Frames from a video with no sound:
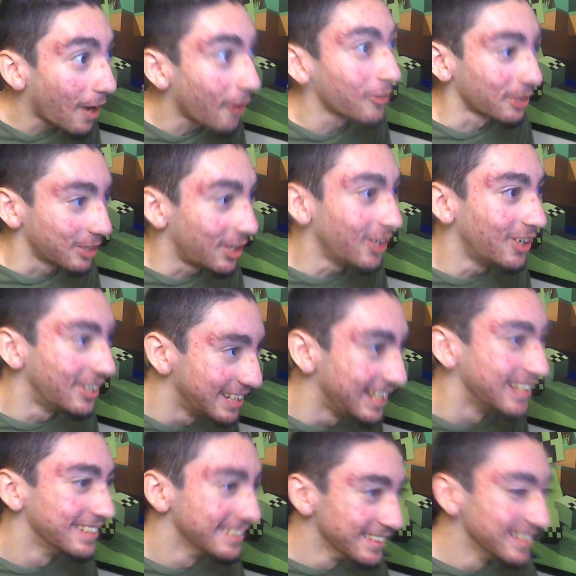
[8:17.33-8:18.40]
they're good.
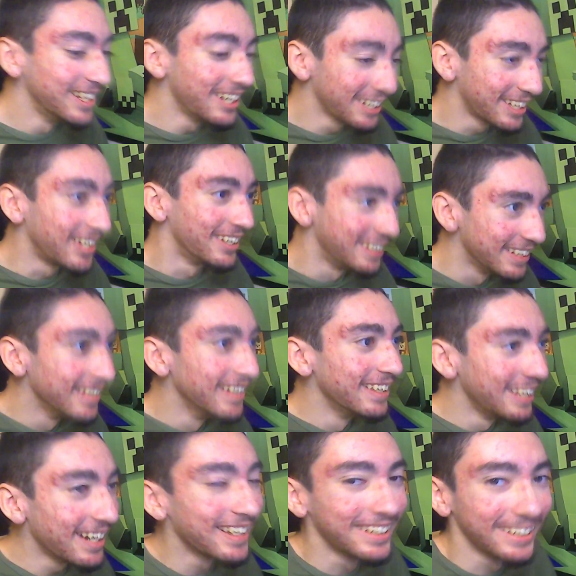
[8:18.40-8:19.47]
They're good. They're
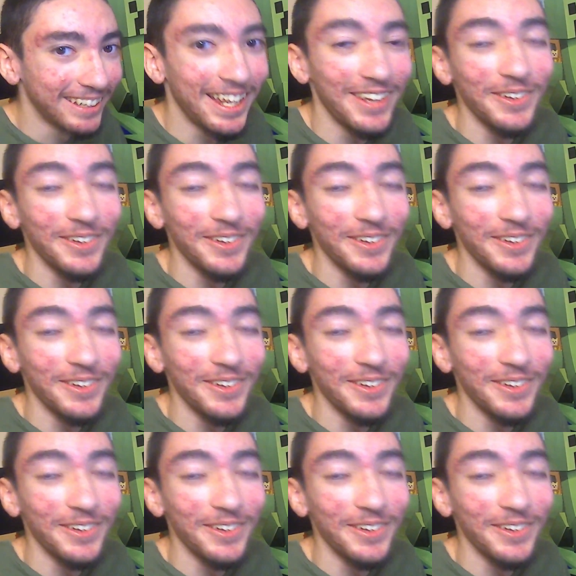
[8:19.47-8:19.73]
good.